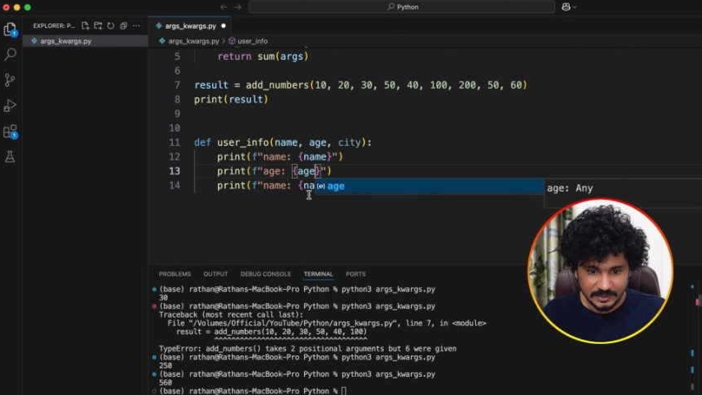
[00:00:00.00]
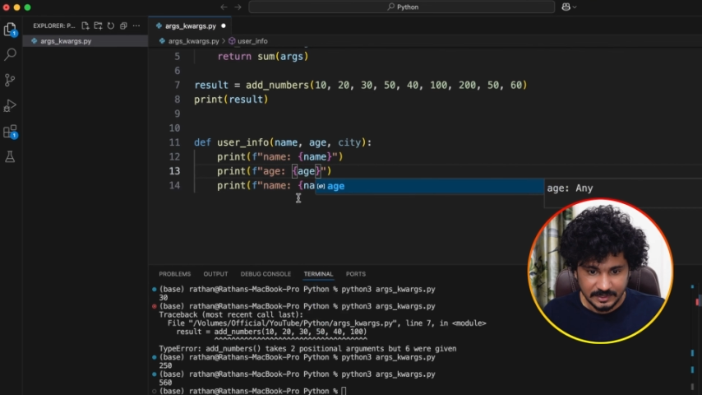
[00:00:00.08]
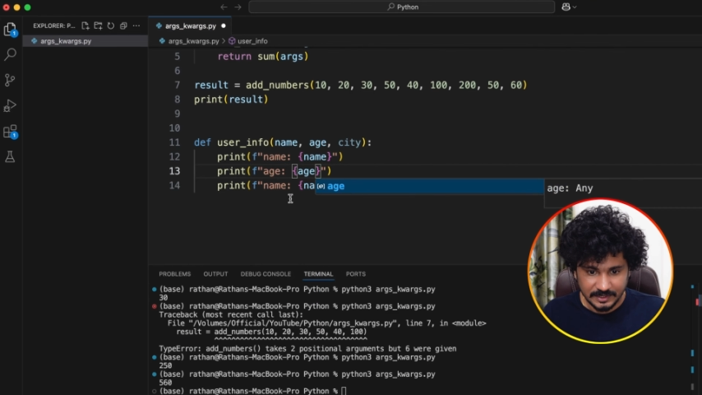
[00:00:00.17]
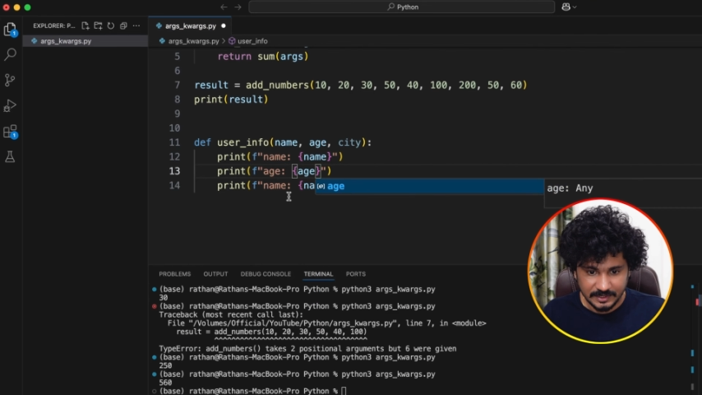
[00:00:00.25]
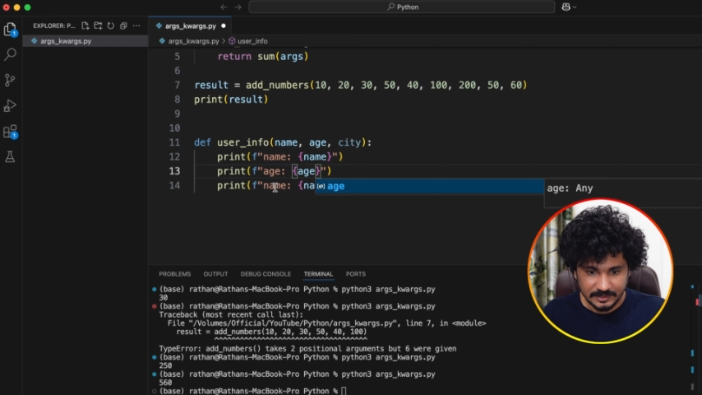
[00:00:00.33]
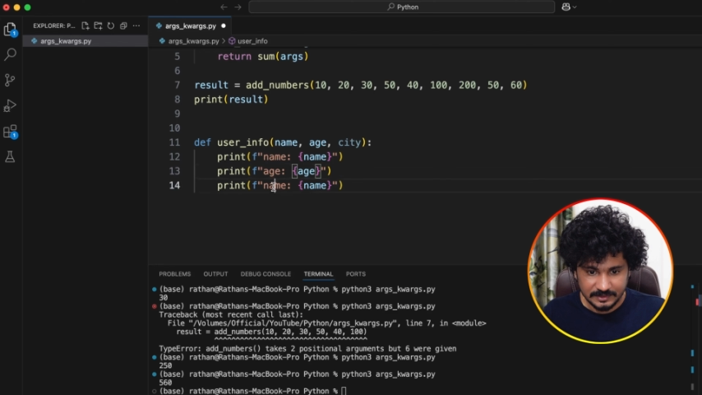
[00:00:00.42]

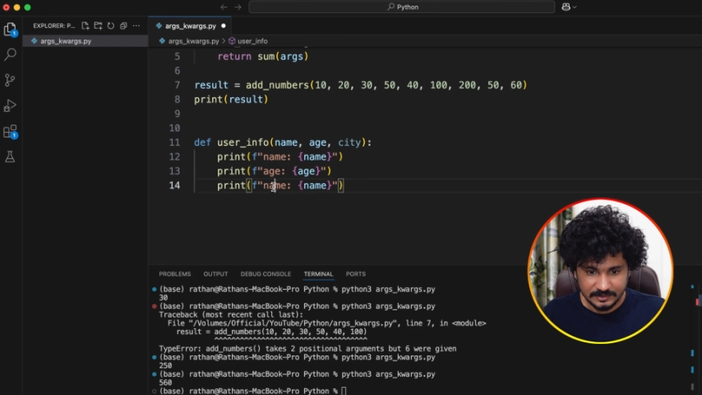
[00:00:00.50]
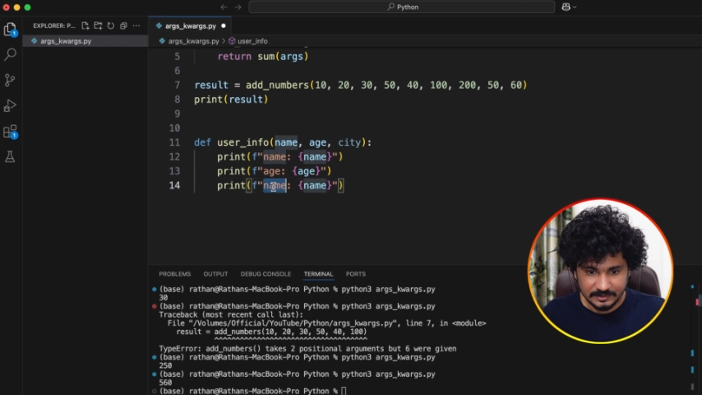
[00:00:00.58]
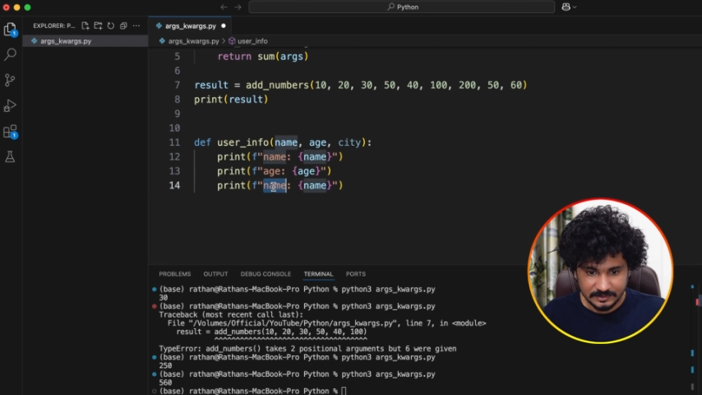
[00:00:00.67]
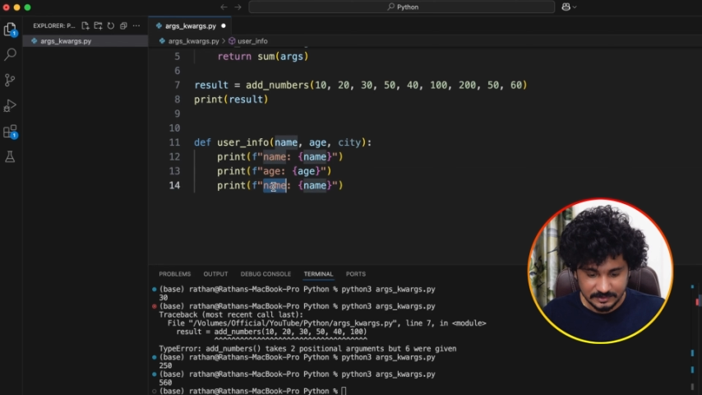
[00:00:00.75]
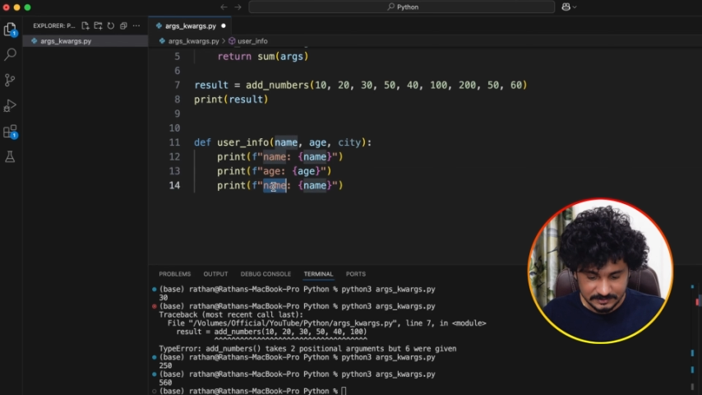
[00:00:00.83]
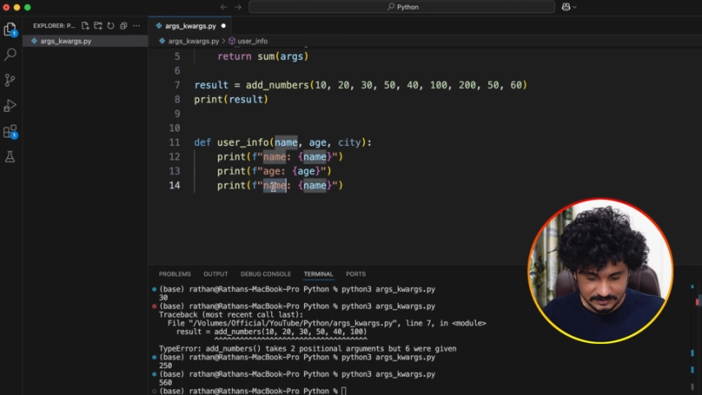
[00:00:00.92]

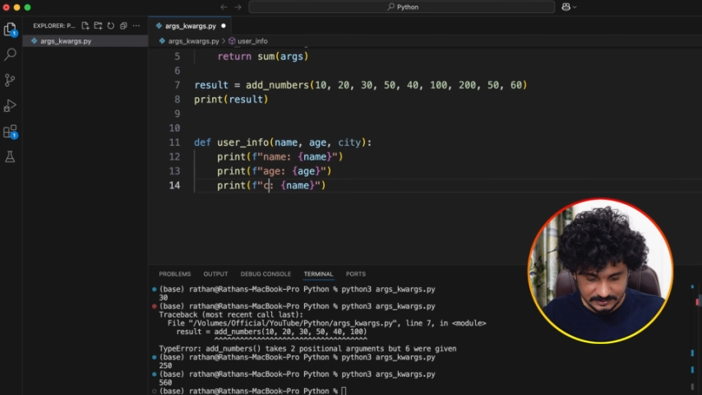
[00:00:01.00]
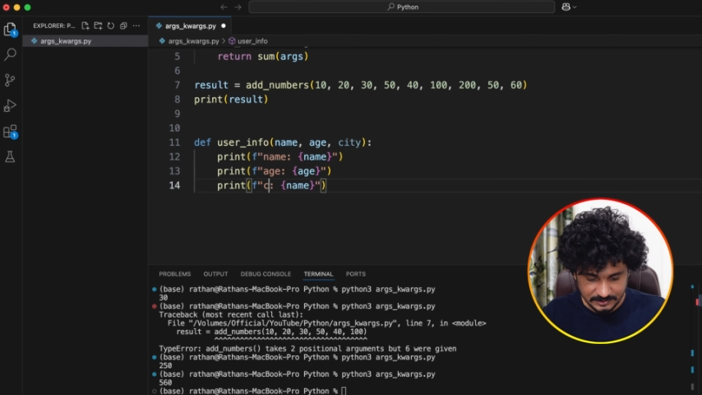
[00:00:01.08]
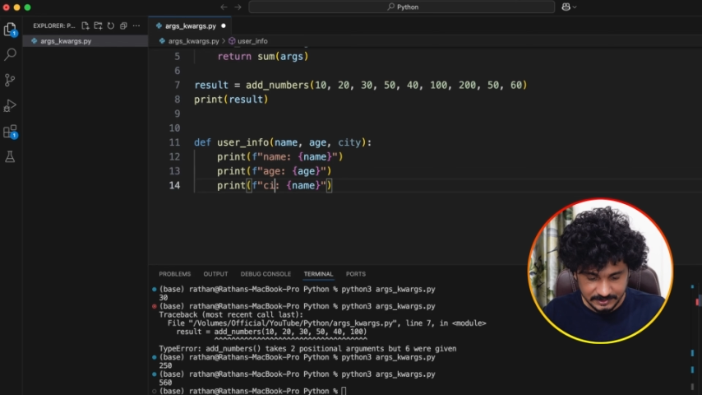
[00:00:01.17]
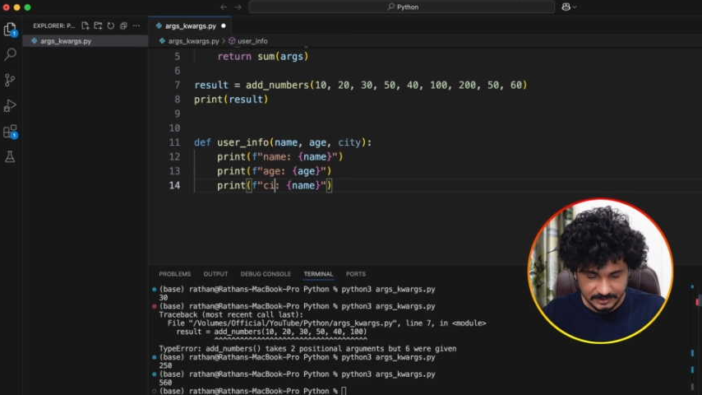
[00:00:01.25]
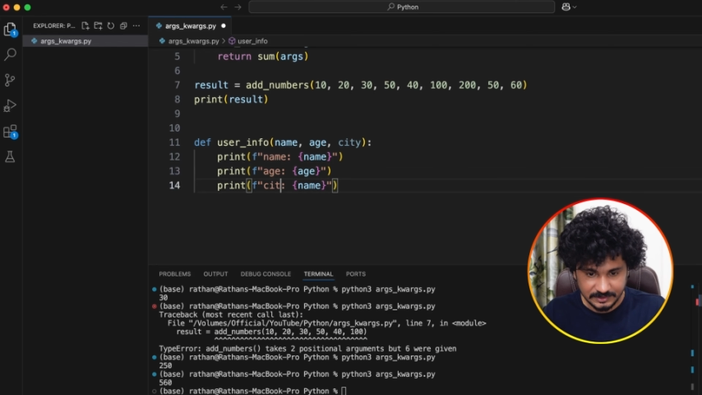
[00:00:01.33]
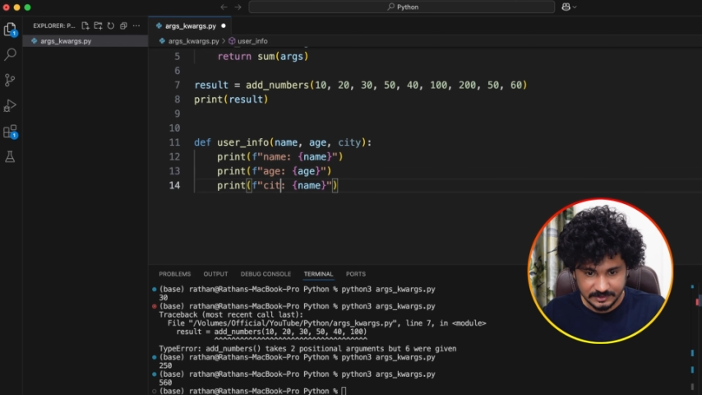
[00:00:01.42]
and
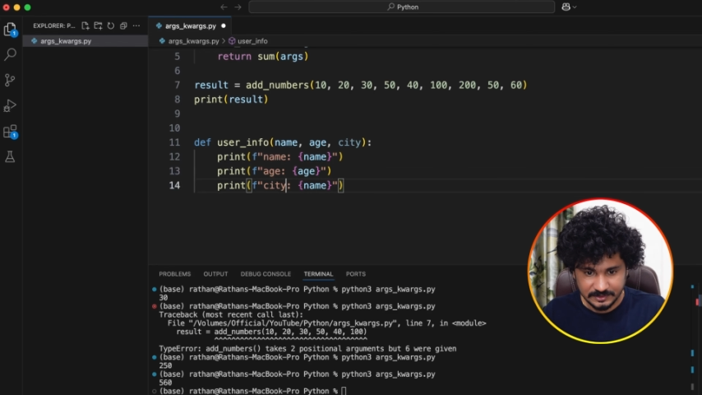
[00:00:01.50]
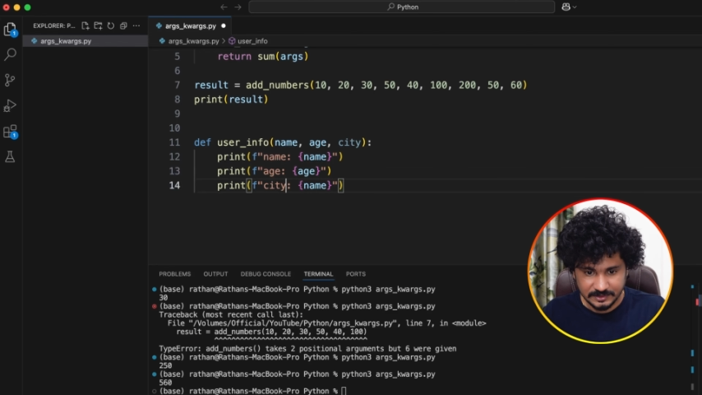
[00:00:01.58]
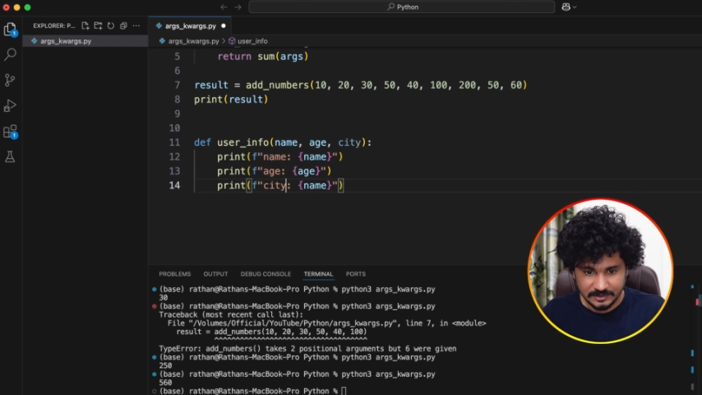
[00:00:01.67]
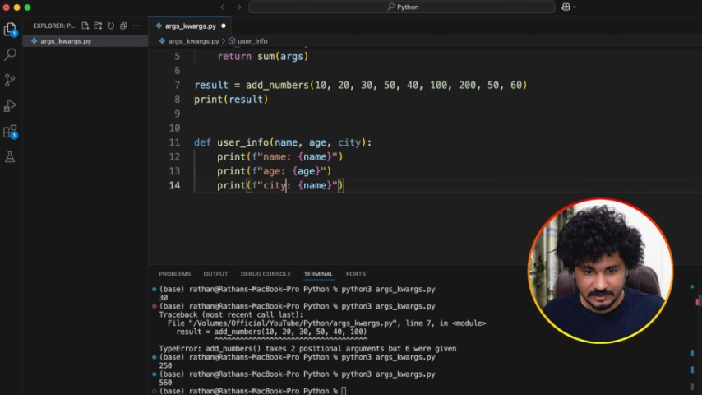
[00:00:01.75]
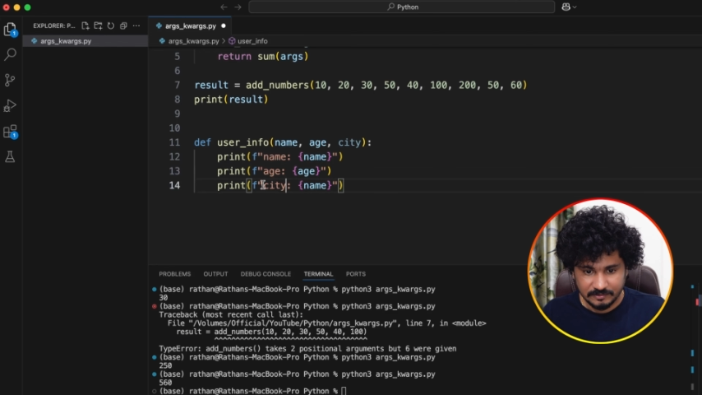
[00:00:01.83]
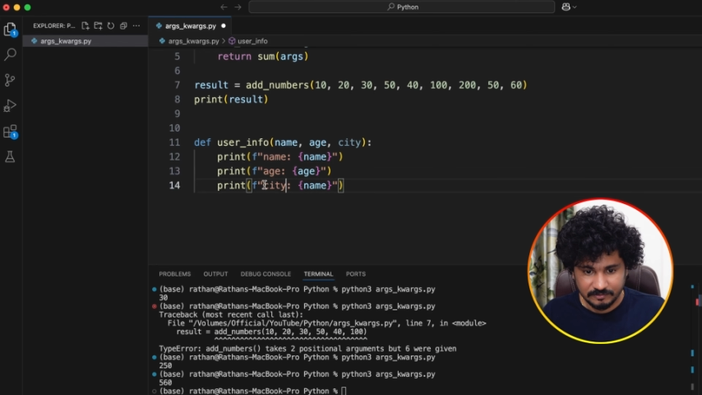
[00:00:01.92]
city
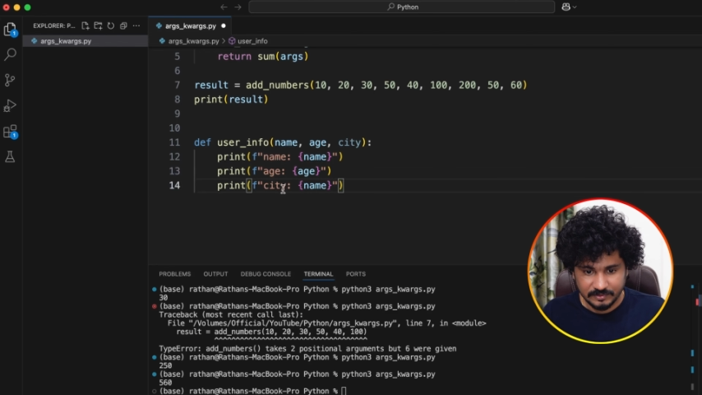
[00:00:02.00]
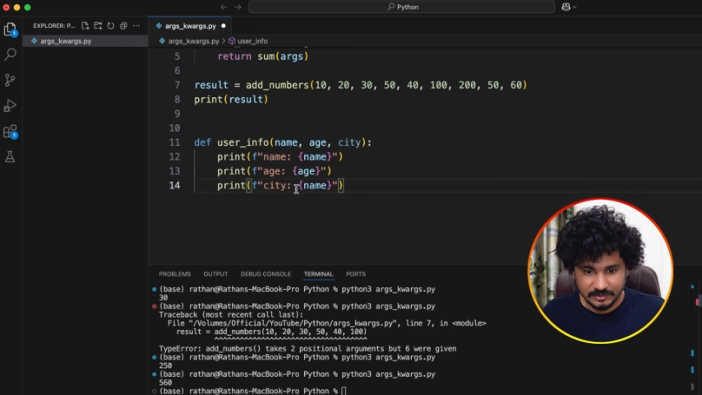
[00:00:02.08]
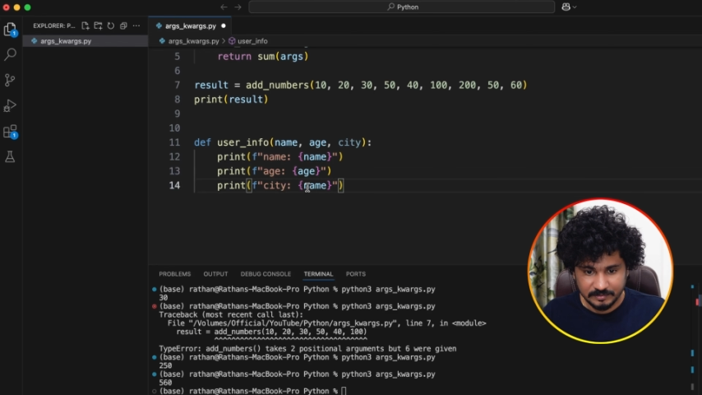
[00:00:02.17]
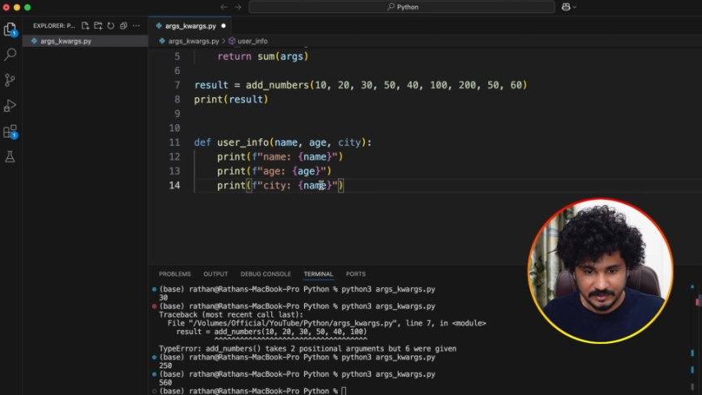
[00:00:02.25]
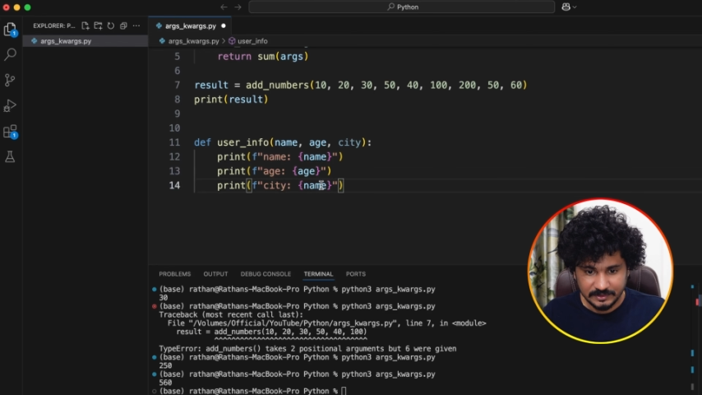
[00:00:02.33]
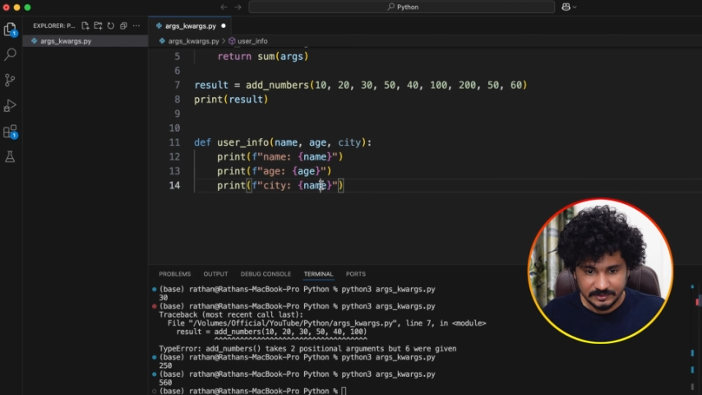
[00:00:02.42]
will
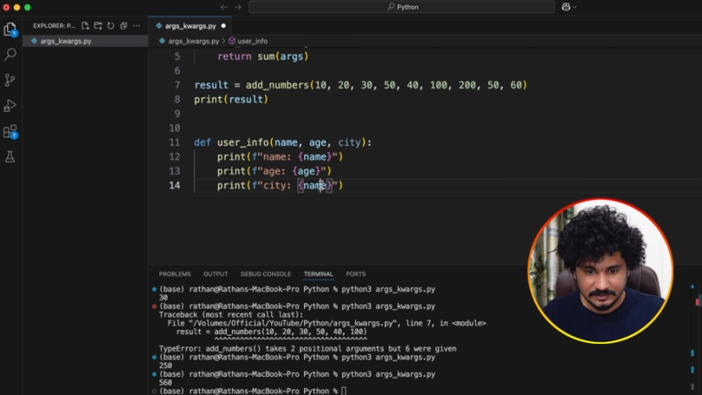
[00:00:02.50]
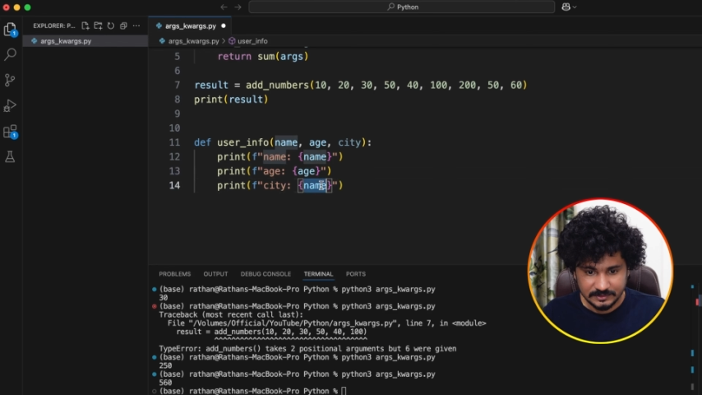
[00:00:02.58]
be